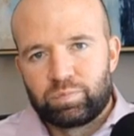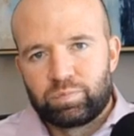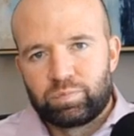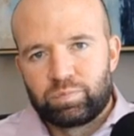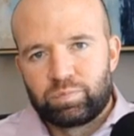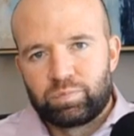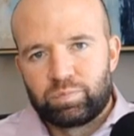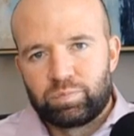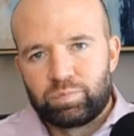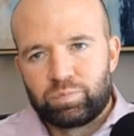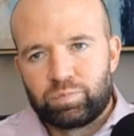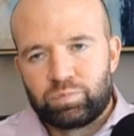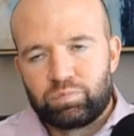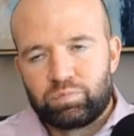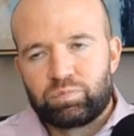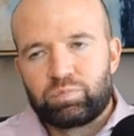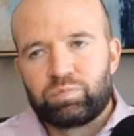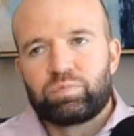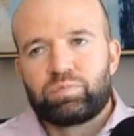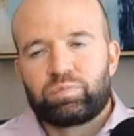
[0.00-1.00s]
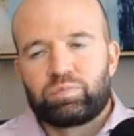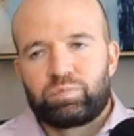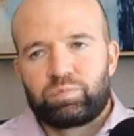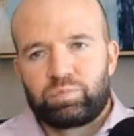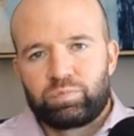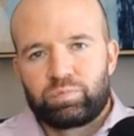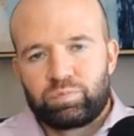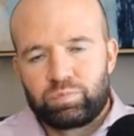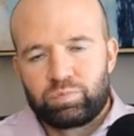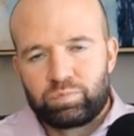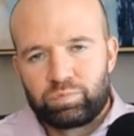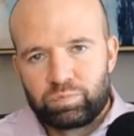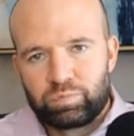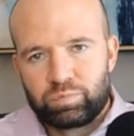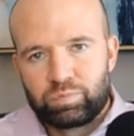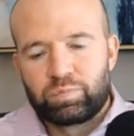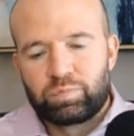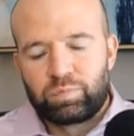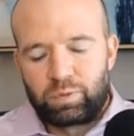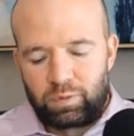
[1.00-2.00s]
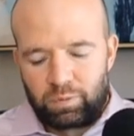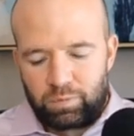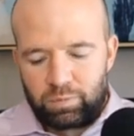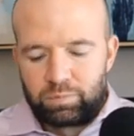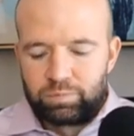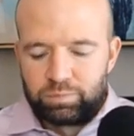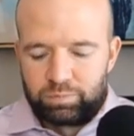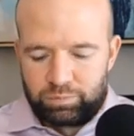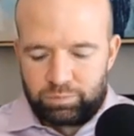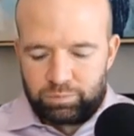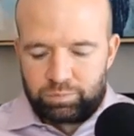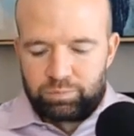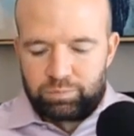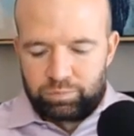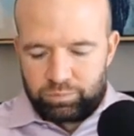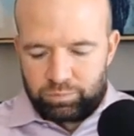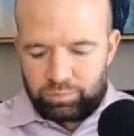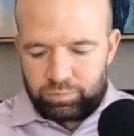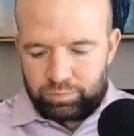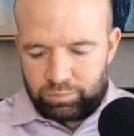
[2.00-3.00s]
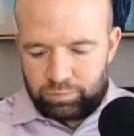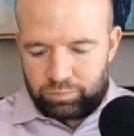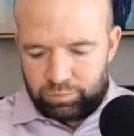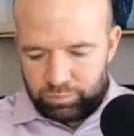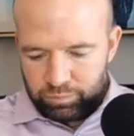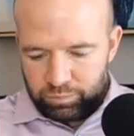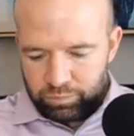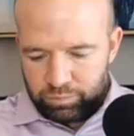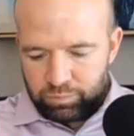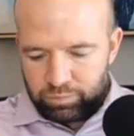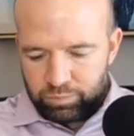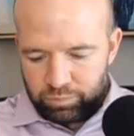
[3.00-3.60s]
This person isn't speaking.